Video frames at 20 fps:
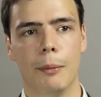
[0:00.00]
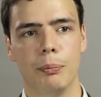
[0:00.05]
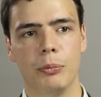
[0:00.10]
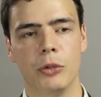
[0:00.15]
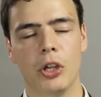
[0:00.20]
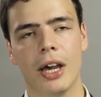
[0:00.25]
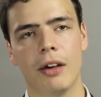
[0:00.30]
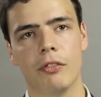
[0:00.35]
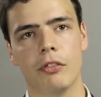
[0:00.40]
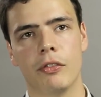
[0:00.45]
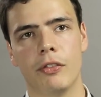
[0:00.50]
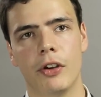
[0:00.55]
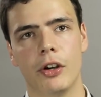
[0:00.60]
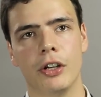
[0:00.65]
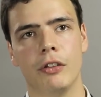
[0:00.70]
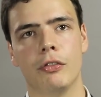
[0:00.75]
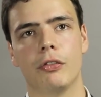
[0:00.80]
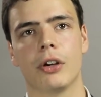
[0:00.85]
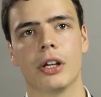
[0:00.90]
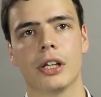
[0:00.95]
You have a
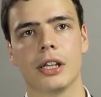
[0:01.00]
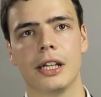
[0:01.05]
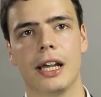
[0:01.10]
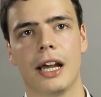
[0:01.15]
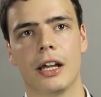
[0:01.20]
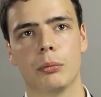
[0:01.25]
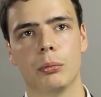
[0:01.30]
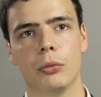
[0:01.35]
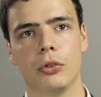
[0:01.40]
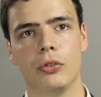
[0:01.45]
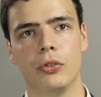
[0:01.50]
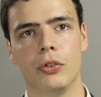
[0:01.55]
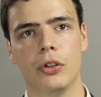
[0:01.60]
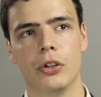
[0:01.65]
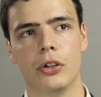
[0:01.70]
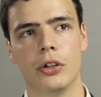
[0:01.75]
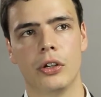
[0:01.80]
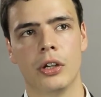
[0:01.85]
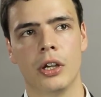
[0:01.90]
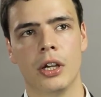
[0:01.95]
very friendly
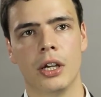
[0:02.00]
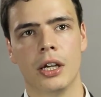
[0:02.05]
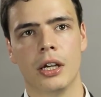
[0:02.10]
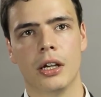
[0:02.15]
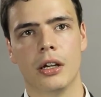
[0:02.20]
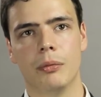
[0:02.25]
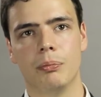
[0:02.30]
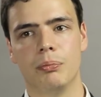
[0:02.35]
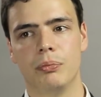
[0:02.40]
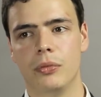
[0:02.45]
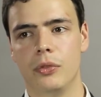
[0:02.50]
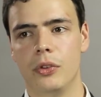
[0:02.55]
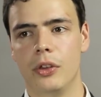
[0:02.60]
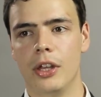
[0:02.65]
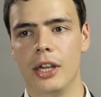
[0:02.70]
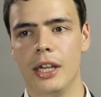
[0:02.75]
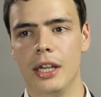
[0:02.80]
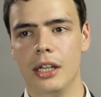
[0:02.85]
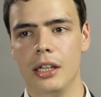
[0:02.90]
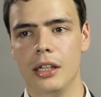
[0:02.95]
atmosphere.
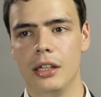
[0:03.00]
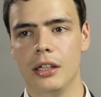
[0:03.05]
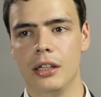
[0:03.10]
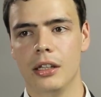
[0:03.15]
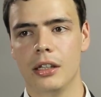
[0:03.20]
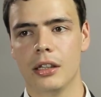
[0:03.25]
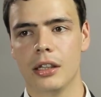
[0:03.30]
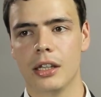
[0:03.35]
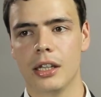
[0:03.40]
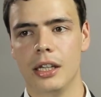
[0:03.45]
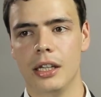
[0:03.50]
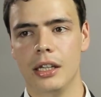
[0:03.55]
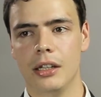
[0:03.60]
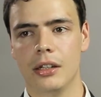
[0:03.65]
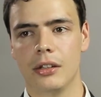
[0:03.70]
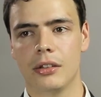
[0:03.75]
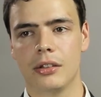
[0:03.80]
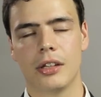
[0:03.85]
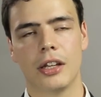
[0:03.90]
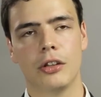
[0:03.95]

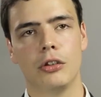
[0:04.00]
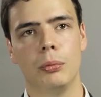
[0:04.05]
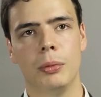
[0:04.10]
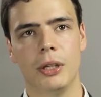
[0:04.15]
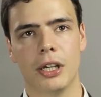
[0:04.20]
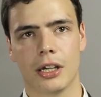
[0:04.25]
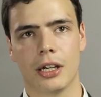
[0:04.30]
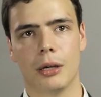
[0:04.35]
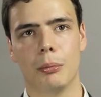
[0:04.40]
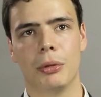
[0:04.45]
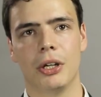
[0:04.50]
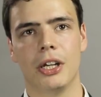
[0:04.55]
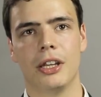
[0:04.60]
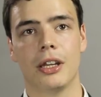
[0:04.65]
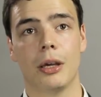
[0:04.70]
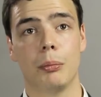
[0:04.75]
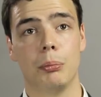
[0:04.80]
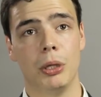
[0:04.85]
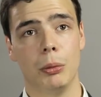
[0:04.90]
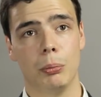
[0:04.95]
They tend to be a company
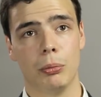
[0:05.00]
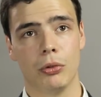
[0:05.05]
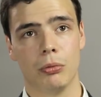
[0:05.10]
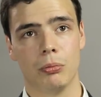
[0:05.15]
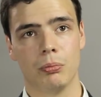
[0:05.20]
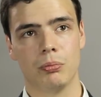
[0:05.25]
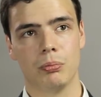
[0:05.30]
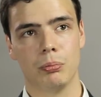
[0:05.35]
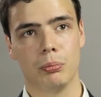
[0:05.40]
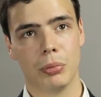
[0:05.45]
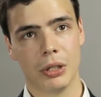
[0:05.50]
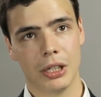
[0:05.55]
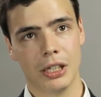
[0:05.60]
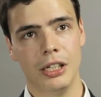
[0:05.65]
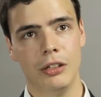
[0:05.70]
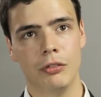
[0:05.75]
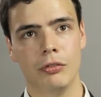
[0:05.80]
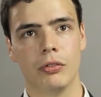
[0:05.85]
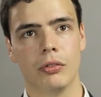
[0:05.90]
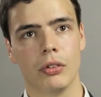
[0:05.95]
that people
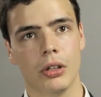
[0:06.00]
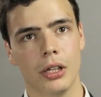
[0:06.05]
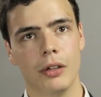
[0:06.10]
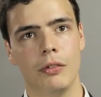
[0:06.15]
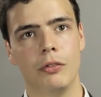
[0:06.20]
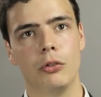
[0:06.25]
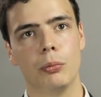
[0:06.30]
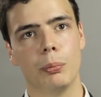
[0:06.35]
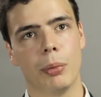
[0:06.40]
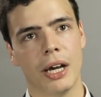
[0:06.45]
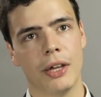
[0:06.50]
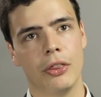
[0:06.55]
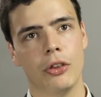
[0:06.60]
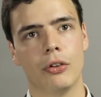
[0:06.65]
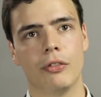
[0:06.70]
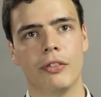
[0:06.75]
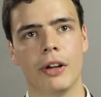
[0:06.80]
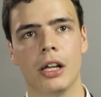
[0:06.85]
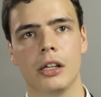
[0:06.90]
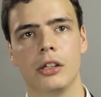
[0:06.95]
believe lives by
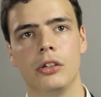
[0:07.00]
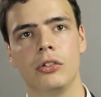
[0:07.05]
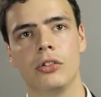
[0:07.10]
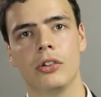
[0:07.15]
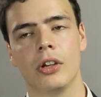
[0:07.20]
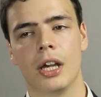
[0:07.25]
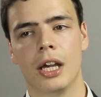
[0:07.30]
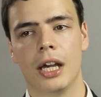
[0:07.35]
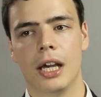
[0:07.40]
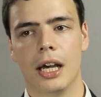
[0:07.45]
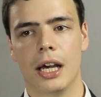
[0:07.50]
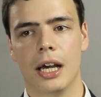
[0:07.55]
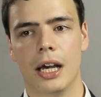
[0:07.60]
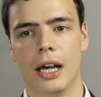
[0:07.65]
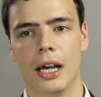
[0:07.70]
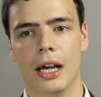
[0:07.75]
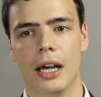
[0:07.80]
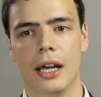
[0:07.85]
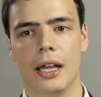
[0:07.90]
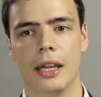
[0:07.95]
their values,
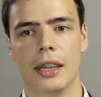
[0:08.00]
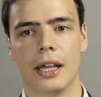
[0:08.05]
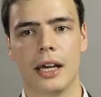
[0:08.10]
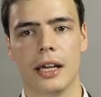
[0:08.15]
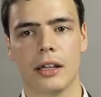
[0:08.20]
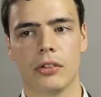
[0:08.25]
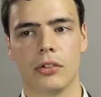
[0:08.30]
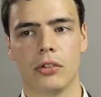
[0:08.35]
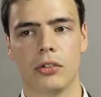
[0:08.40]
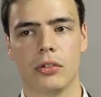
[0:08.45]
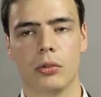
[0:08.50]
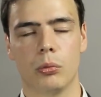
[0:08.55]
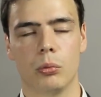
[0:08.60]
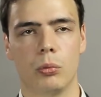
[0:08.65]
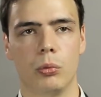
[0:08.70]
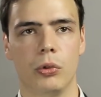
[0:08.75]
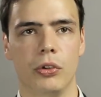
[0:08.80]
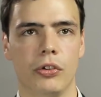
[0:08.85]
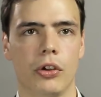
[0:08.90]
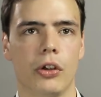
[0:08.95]
and that
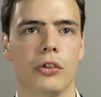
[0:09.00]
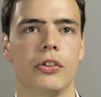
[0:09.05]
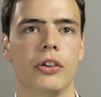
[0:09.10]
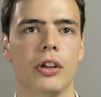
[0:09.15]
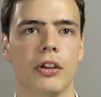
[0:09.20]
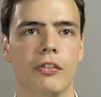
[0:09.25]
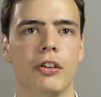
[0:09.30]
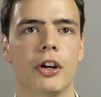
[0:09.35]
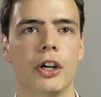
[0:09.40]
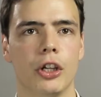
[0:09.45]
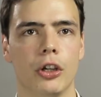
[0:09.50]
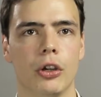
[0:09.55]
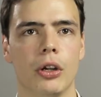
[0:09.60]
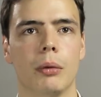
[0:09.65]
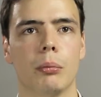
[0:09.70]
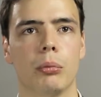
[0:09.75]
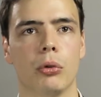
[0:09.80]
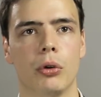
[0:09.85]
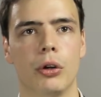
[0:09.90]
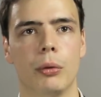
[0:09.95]
results in a very good
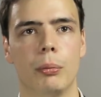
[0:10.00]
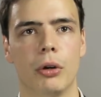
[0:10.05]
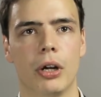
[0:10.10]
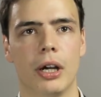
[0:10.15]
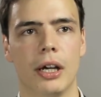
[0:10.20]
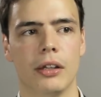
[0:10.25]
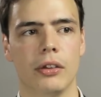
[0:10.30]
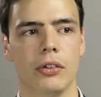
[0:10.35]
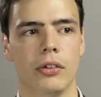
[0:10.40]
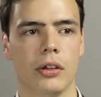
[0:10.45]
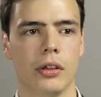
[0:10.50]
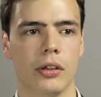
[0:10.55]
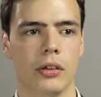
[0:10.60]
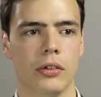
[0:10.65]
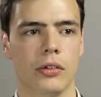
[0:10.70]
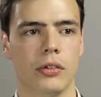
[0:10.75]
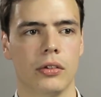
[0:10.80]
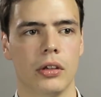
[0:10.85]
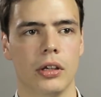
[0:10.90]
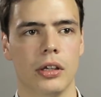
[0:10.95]
employer brand.
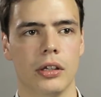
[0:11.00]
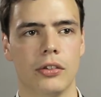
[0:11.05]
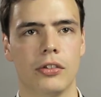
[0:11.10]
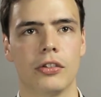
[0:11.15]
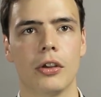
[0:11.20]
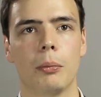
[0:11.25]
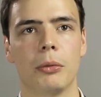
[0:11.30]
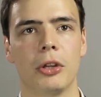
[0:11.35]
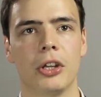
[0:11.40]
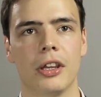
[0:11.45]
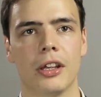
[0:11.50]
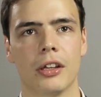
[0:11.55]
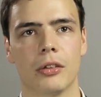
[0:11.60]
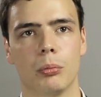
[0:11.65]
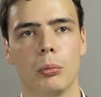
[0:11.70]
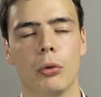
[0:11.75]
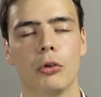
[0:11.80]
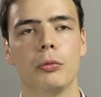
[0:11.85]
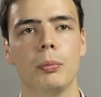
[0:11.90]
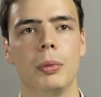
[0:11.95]
And it's something
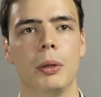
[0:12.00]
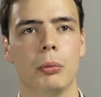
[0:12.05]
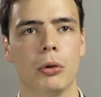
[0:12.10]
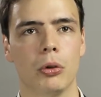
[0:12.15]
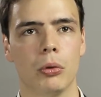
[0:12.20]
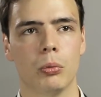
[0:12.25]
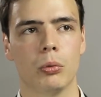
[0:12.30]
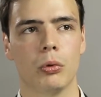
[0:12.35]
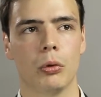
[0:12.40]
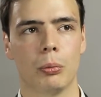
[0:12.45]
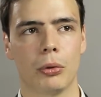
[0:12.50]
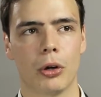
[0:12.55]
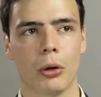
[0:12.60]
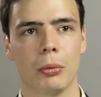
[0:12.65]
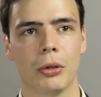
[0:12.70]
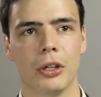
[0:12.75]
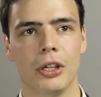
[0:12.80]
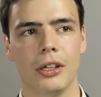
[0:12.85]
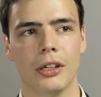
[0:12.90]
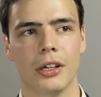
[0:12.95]
that most people will
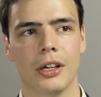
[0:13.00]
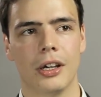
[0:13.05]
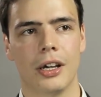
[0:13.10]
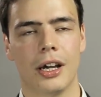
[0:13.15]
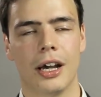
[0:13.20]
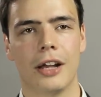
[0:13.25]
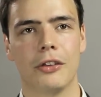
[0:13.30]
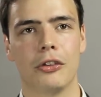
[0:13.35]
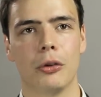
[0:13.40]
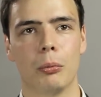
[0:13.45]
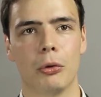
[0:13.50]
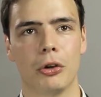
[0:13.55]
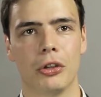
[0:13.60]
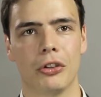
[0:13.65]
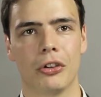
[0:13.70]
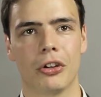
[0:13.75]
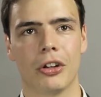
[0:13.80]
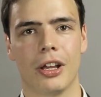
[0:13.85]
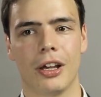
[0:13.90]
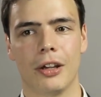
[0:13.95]
probably, at some point
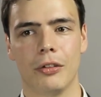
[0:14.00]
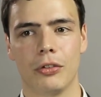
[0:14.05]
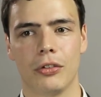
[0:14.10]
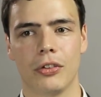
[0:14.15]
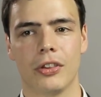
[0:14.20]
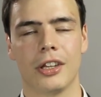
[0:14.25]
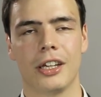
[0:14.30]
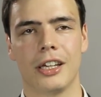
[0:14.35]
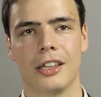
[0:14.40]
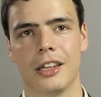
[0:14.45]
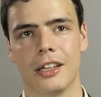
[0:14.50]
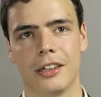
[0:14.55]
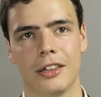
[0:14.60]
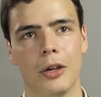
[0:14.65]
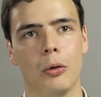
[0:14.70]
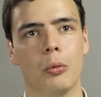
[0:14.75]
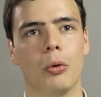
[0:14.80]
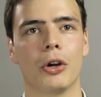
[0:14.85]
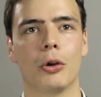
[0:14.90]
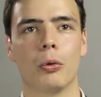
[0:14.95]
in their lives, think that
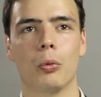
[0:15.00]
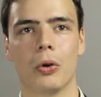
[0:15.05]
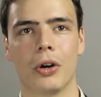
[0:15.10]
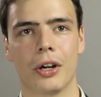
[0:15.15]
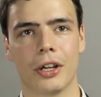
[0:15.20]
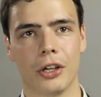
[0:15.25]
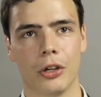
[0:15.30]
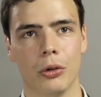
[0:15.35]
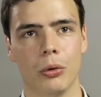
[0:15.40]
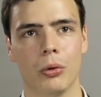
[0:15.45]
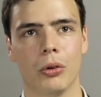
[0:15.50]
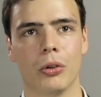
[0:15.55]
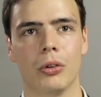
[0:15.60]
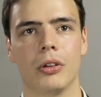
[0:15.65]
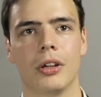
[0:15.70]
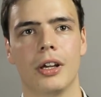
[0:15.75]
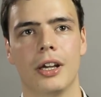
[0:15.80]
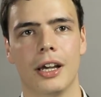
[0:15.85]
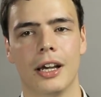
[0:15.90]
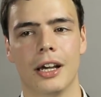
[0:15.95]
they want to work at
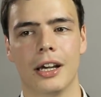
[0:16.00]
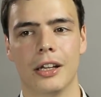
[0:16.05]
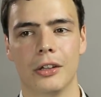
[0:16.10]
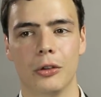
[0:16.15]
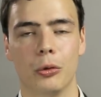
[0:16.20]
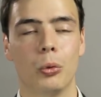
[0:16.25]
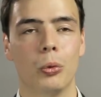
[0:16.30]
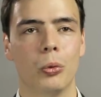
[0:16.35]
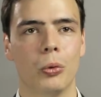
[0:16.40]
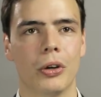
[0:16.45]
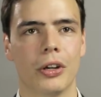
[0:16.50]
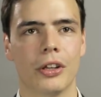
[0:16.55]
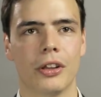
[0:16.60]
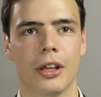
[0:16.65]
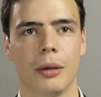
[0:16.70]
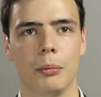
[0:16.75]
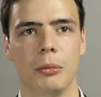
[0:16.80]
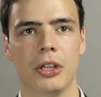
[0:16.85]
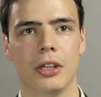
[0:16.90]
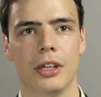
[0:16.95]
Google. And who
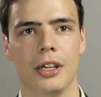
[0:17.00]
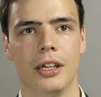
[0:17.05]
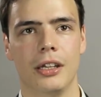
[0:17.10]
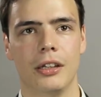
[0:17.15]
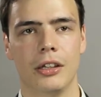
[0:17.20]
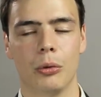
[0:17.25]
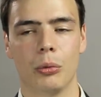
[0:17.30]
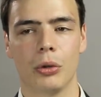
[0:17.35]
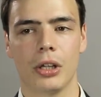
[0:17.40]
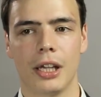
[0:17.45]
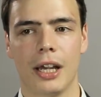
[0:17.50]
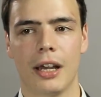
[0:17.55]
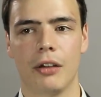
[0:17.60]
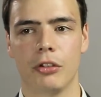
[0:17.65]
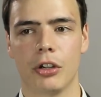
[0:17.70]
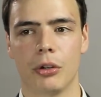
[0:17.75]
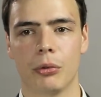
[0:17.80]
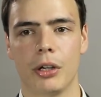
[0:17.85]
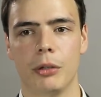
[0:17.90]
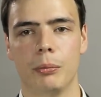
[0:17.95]
wouldn't? I mean, they really
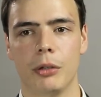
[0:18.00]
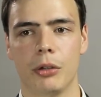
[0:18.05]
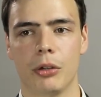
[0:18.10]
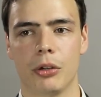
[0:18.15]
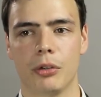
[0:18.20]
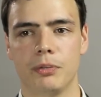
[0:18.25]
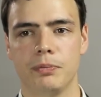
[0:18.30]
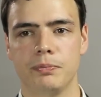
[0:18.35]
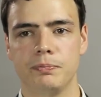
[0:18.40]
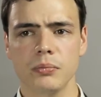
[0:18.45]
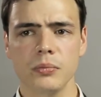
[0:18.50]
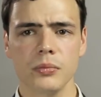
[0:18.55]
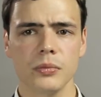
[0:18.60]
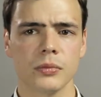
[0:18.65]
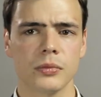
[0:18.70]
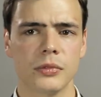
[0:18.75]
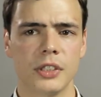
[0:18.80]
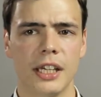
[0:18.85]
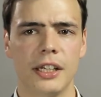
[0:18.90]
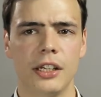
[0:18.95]
have a great brand.
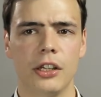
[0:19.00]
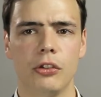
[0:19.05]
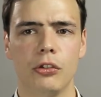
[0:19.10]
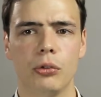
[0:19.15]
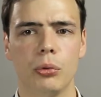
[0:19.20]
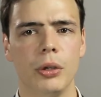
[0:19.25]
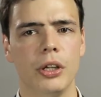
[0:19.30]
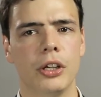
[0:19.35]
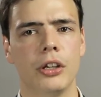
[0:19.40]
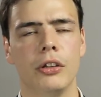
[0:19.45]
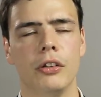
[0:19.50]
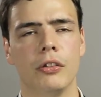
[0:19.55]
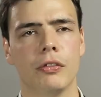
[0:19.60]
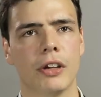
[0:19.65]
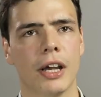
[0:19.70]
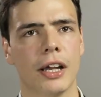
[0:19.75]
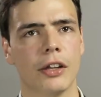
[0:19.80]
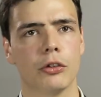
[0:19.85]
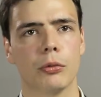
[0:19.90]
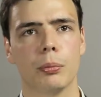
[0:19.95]
Then in Sweden, you've
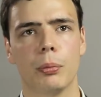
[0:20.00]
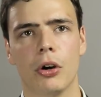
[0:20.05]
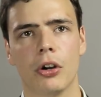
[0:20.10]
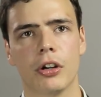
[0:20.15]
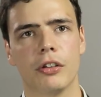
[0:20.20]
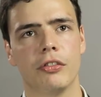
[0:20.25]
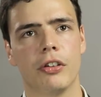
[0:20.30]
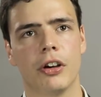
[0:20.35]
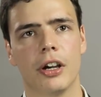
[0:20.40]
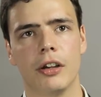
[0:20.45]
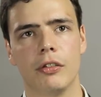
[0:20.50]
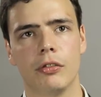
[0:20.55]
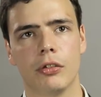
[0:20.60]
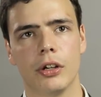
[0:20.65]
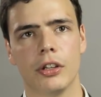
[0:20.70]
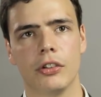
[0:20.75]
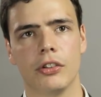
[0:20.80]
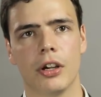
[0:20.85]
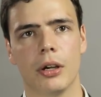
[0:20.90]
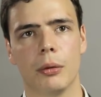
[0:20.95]
got Spotify,
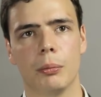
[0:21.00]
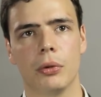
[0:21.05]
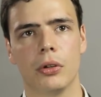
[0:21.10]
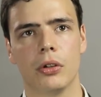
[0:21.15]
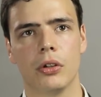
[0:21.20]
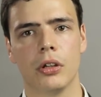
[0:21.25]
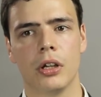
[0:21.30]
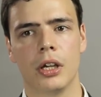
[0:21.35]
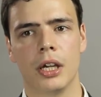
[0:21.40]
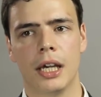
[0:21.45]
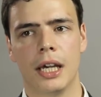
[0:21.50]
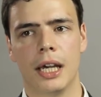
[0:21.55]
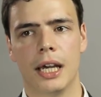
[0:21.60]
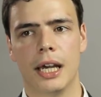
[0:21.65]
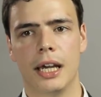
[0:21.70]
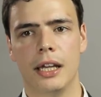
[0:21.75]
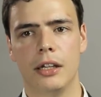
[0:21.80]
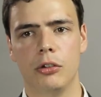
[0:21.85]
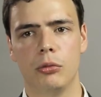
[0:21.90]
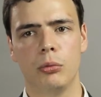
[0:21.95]
for example,
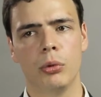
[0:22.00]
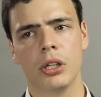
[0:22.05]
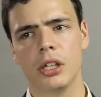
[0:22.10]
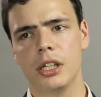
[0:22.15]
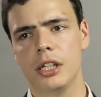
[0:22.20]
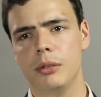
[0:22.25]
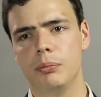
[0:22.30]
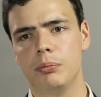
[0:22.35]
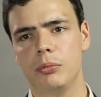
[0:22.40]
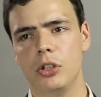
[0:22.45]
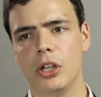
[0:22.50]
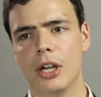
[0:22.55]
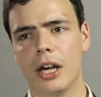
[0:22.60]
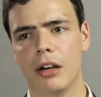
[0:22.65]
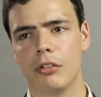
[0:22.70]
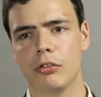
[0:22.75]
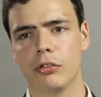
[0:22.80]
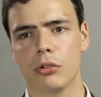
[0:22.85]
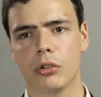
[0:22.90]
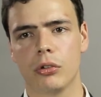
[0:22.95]
and really you
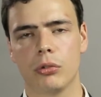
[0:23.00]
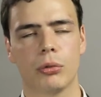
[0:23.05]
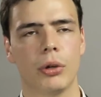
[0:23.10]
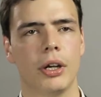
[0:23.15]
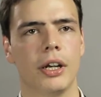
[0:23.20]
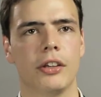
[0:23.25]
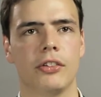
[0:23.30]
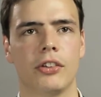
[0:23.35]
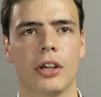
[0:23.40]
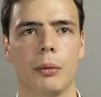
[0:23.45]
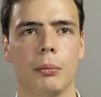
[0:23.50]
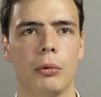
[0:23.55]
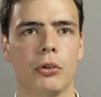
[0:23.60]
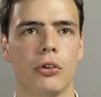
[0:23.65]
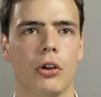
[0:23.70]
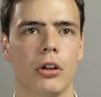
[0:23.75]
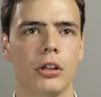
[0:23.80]
have great examples.